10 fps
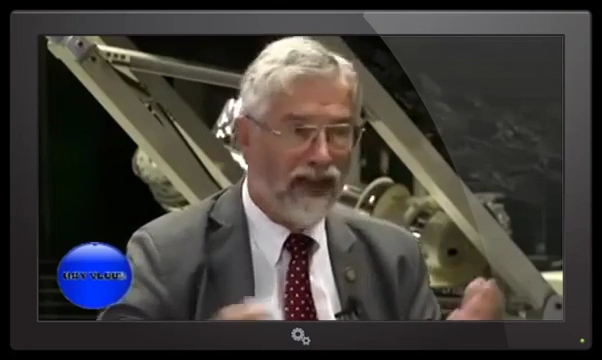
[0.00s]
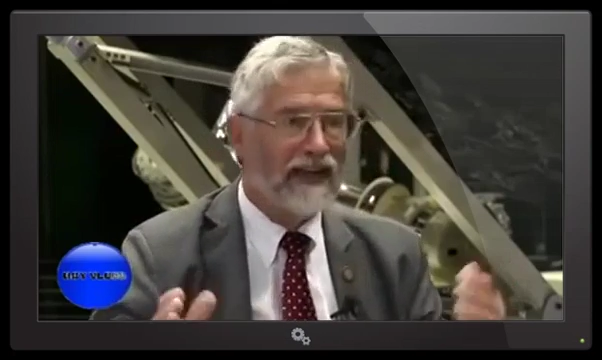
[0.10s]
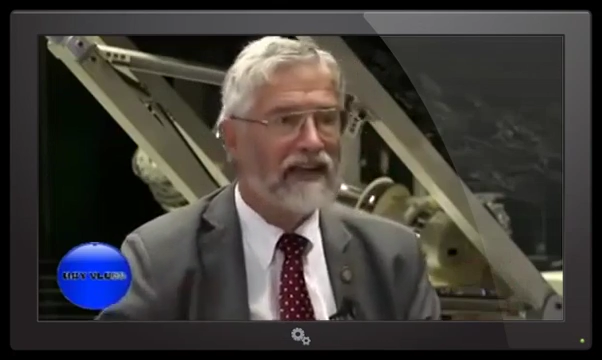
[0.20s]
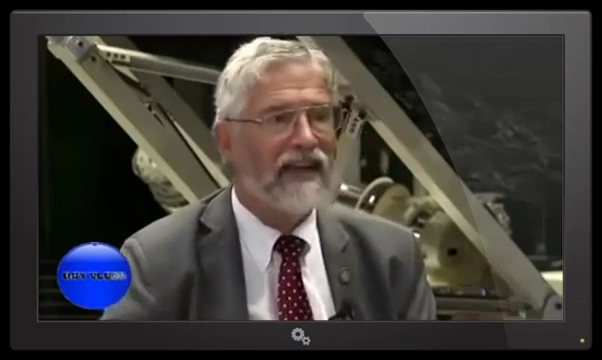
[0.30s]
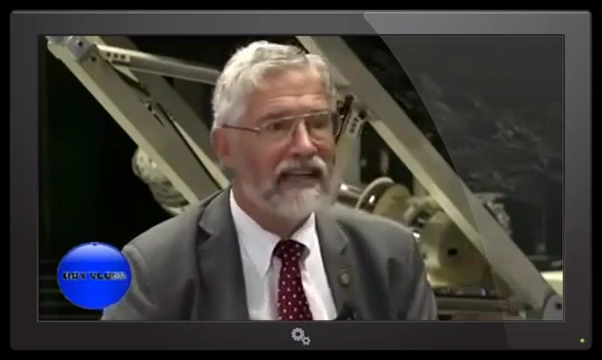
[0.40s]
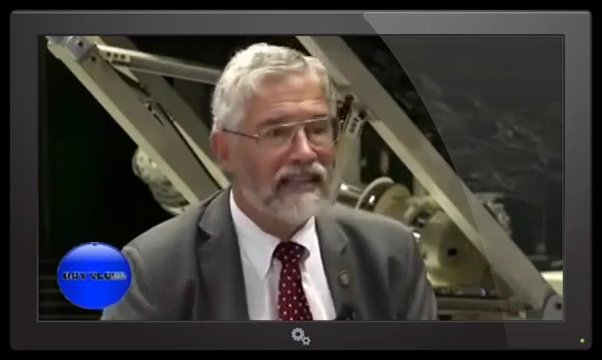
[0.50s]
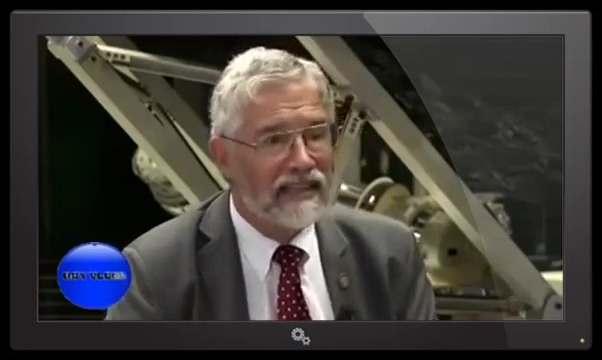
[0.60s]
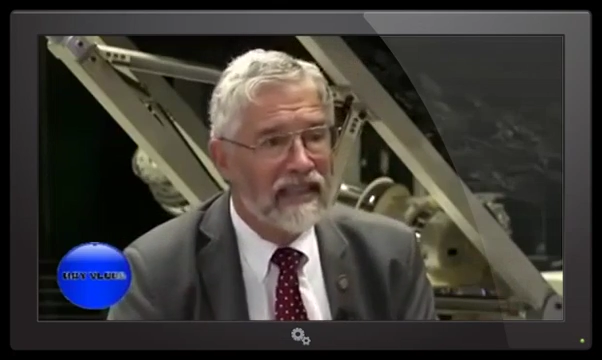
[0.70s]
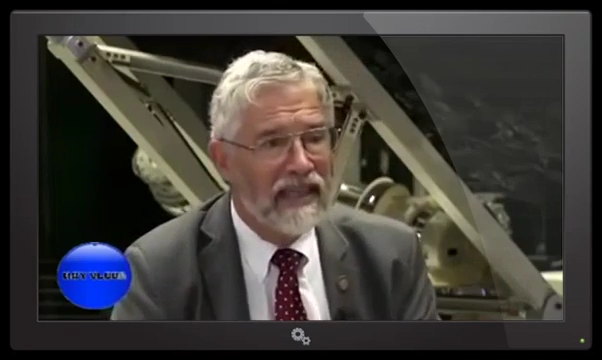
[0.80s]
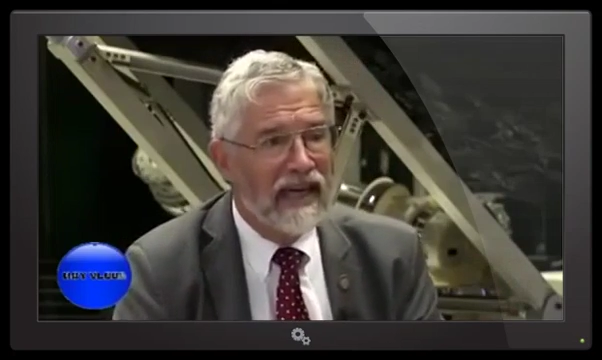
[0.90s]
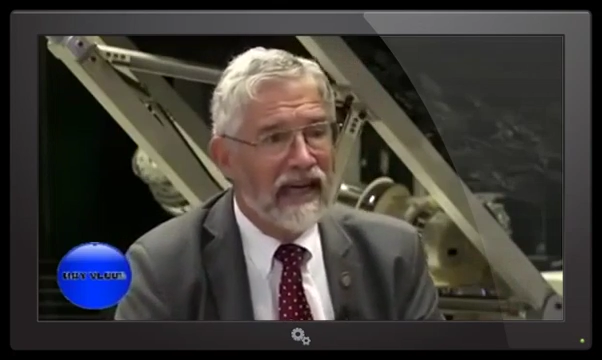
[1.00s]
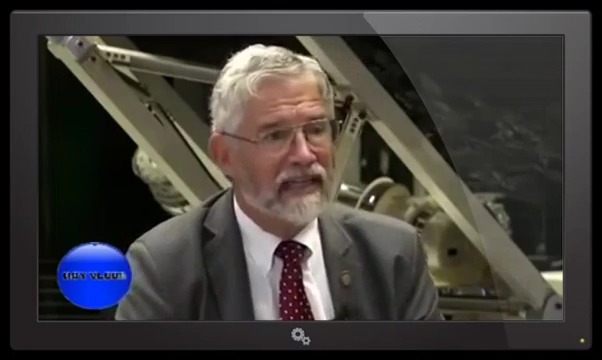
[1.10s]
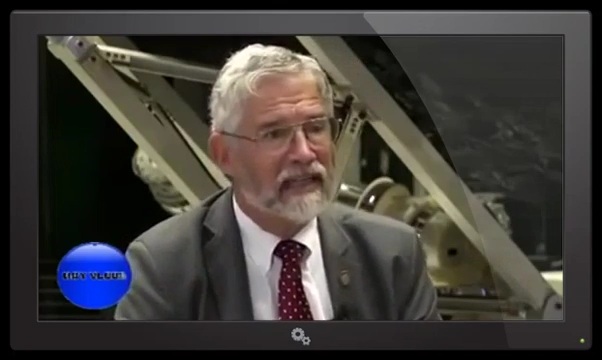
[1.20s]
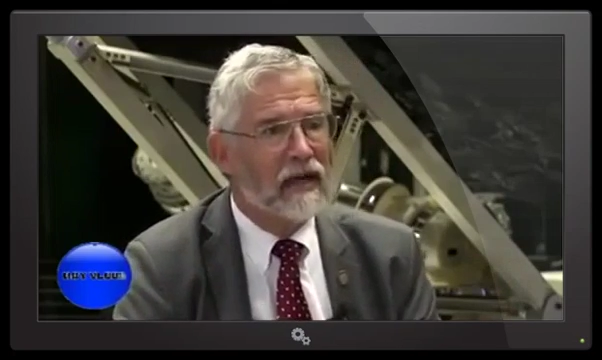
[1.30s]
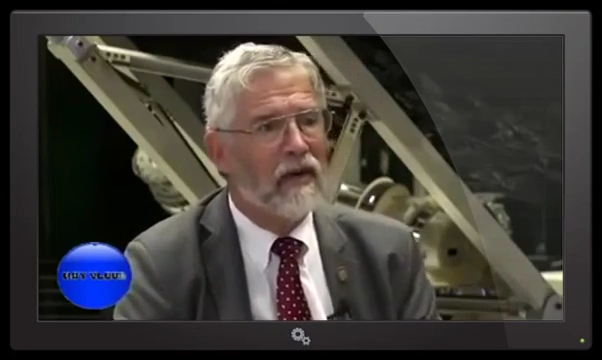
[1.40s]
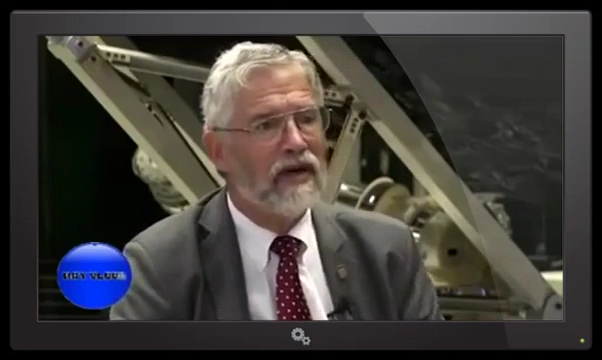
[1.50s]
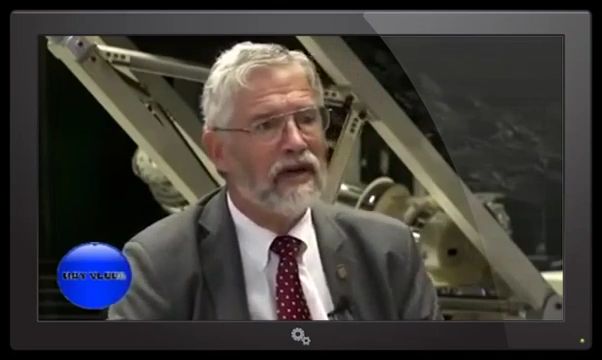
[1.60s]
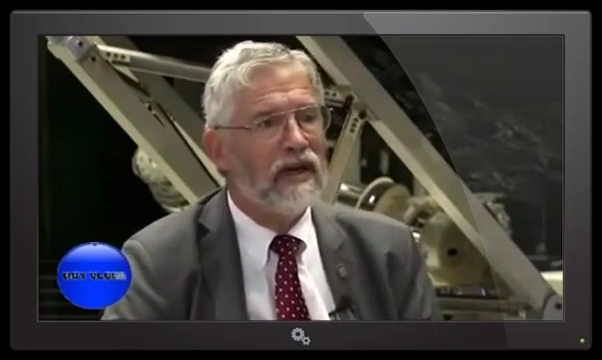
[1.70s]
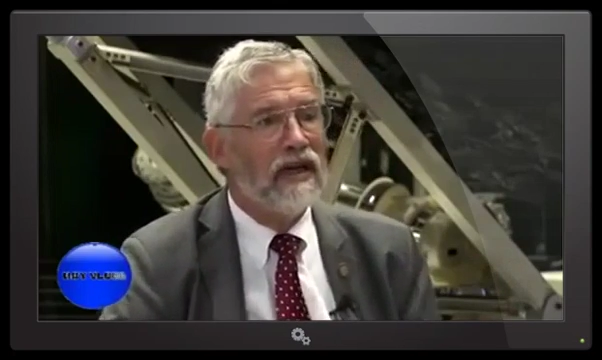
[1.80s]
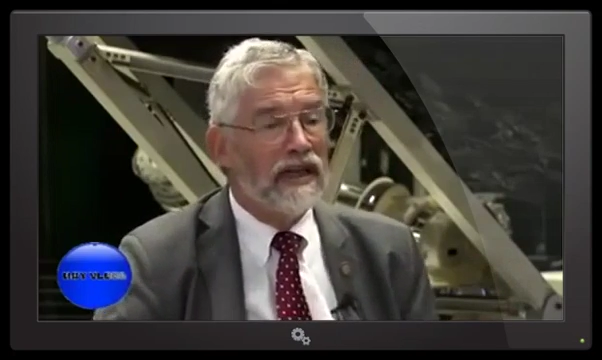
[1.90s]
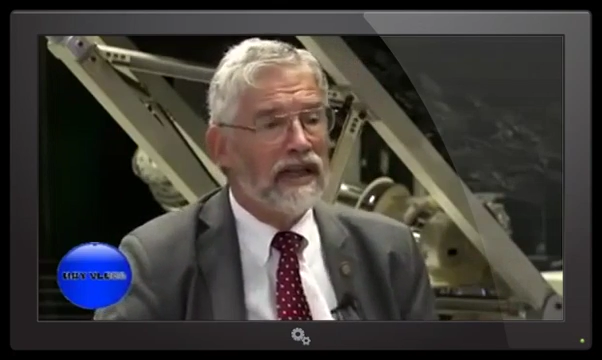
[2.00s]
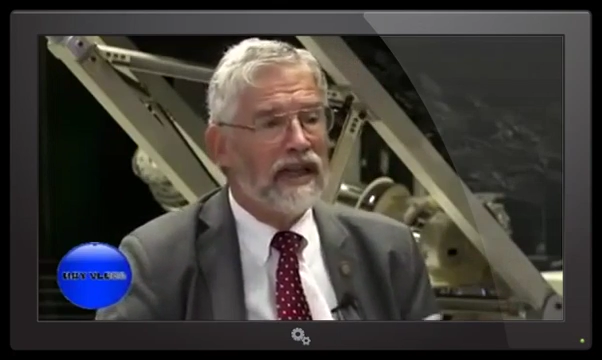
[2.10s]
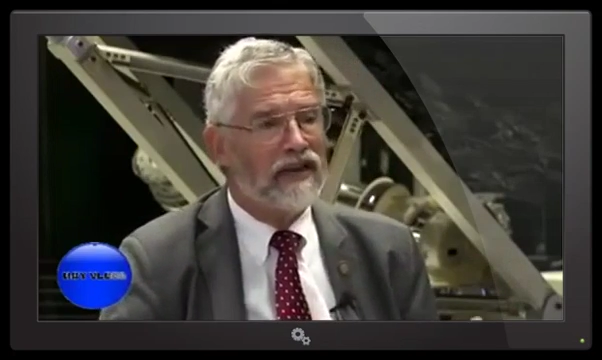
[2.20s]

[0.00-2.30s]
by flying glass and so on.